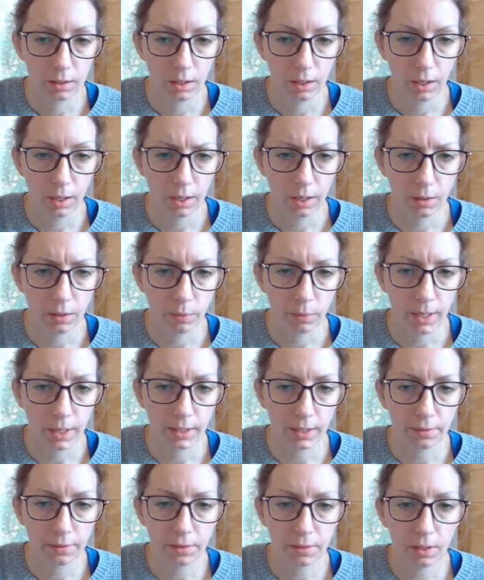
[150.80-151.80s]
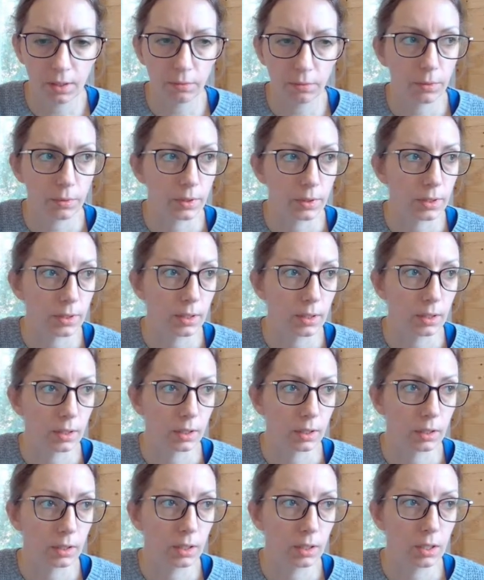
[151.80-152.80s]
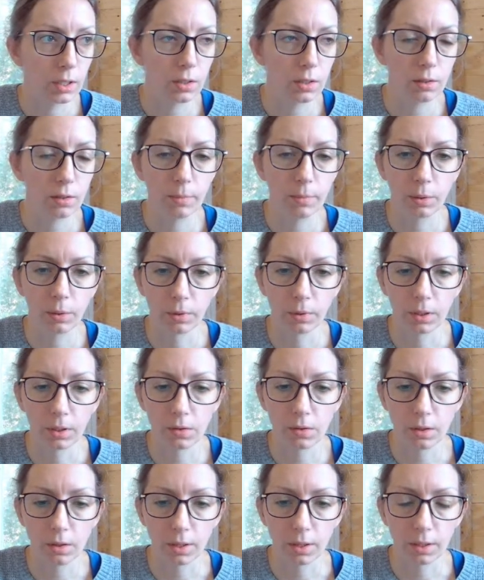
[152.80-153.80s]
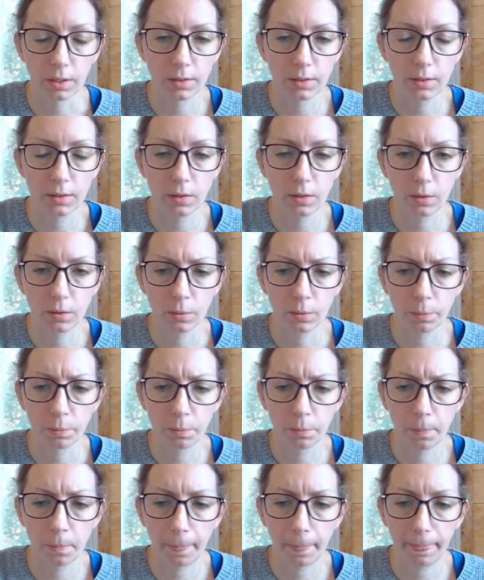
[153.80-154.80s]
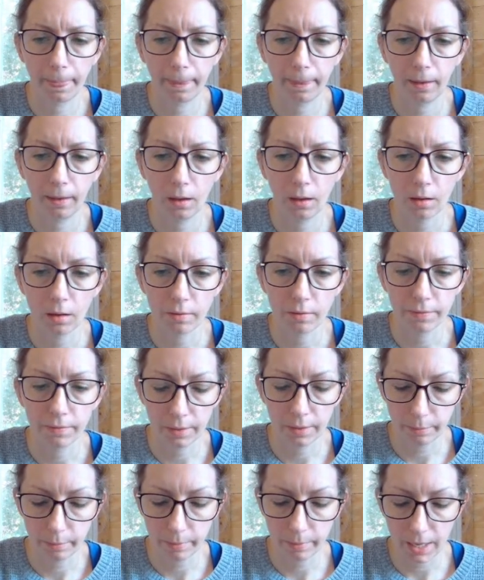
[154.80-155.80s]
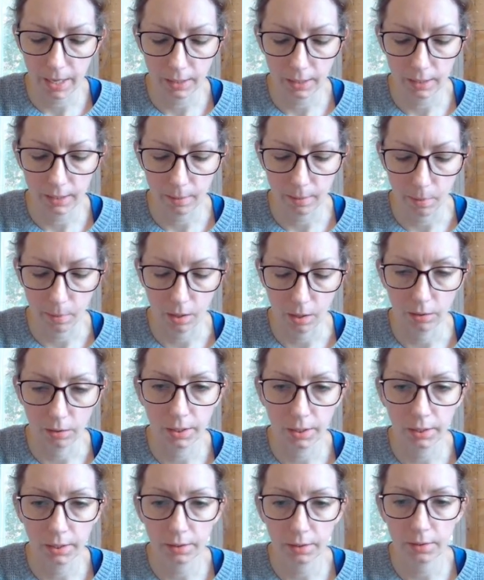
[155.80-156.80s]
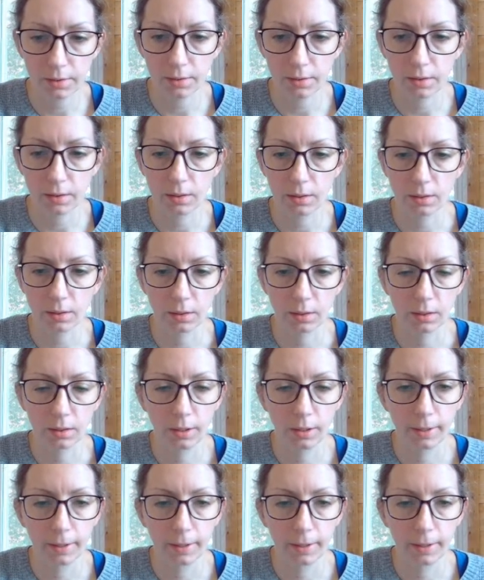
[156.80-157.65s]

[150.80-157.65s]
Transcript: And where I left off was the kitchen MIllwork drawing. So I'll flip back to the model here so you can